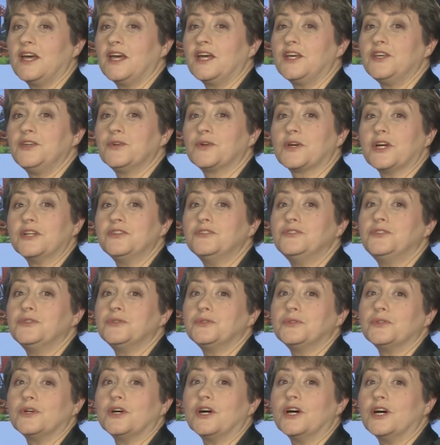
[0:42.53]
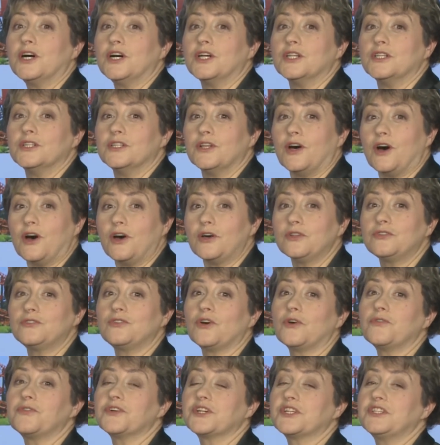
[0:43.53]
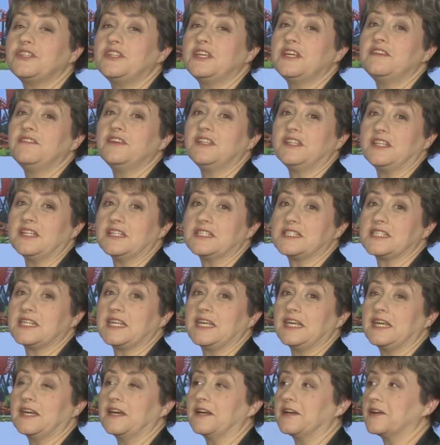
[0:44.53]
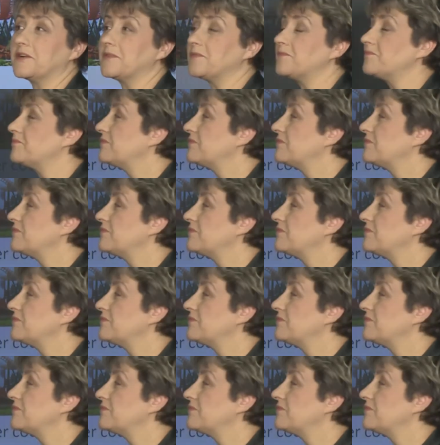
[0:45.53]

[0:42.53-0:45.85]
you can do a lot of activities here.